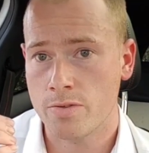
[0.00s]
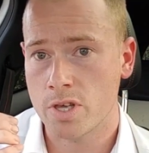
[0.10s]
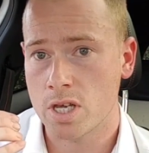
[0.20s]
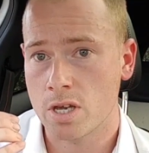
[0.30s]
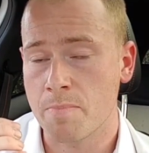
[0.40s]

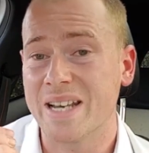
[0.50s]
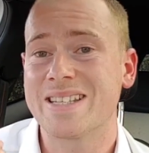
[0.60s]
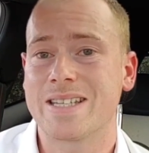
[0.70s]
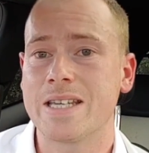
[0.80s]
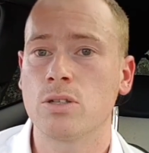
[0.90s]
the
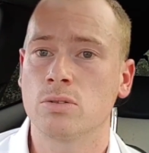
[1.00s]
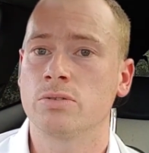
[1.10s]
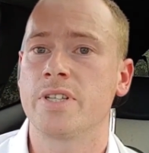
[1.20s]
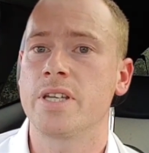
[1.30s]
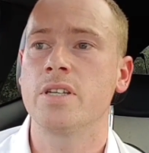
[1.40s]
ability, or
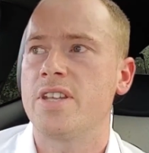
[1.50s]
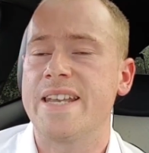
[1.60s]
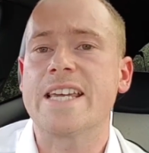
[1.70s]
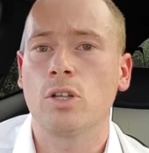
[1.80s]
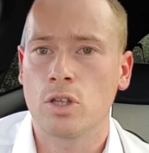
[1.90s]
the
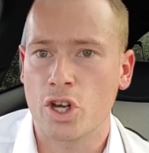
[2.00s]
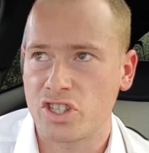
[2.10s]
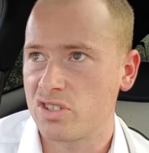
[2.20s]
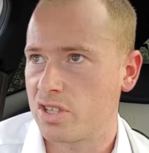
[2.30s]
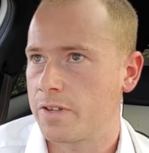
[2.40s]
legal
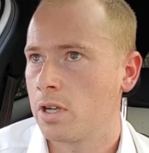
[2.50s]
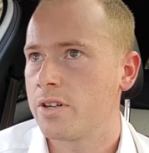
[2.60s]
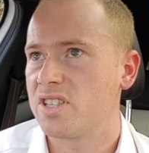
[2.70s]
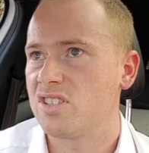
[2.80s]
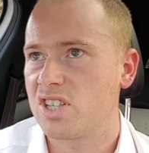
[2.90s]
license if you
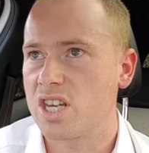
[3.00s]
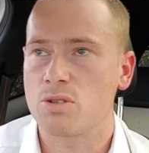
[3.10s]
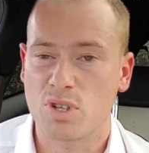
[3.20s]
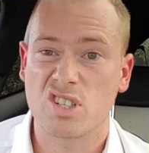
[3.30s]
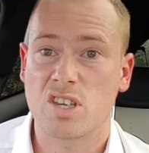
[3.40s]
like, to
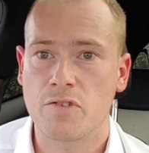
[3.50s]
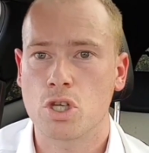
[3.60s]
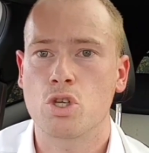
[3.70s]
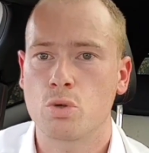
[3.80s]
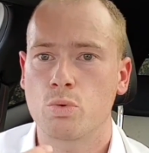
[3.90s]
teach, which is
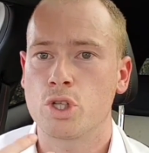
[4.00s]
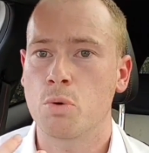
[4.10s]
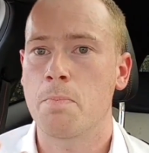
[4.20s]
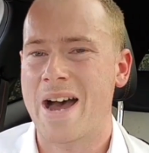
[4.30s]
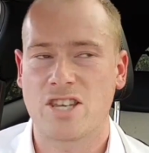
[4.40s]
giving you
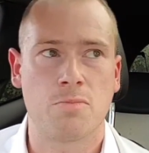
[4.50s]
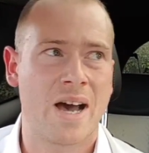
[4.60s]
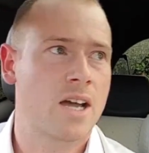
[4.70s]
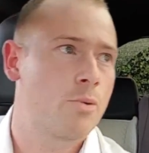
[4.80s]
your badge back,